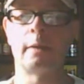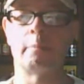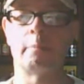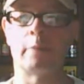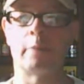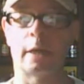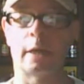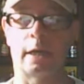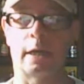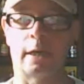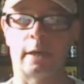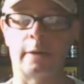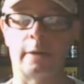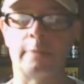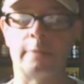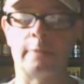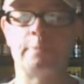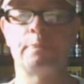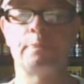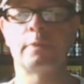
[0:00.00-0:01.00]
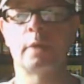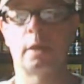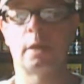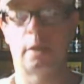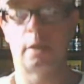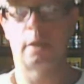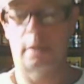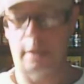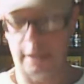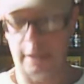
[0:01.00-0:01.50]
but
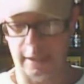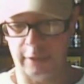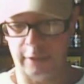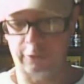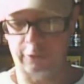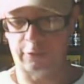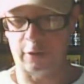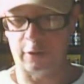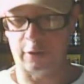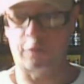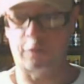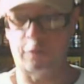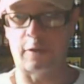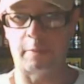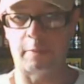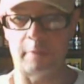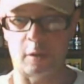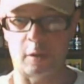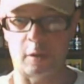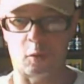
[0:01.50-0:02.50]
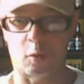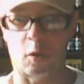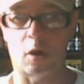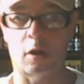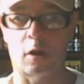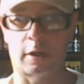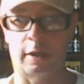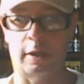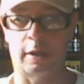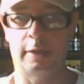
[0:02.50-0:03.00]
it is still from
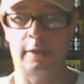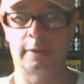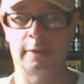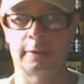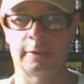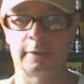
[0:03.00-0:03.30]
Milwaukee.